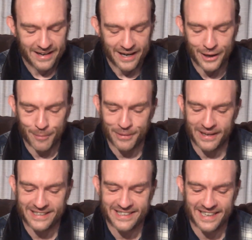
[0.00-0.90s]
In a
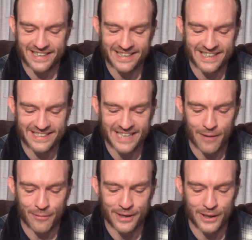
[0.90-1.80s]
place like this, that
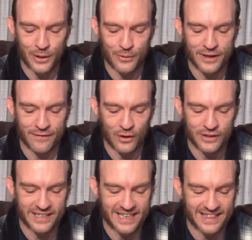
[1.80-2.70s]
would include
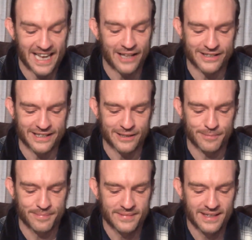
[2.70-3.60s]
conversion to
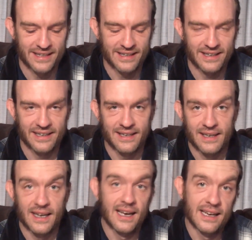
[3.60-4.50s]
Catholicism.
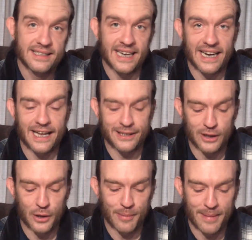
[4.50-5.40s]
St.
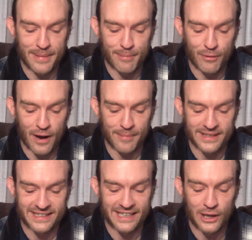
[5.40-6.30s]
Angelo made me
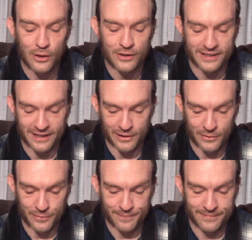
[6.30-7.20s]
promise years
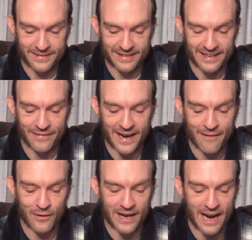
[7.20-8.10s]
ago that if I
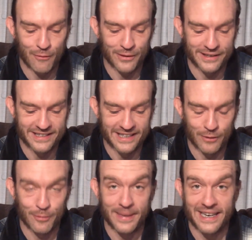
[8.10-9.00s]
ever got religion,
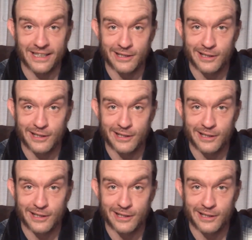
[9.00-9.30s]
it would be his.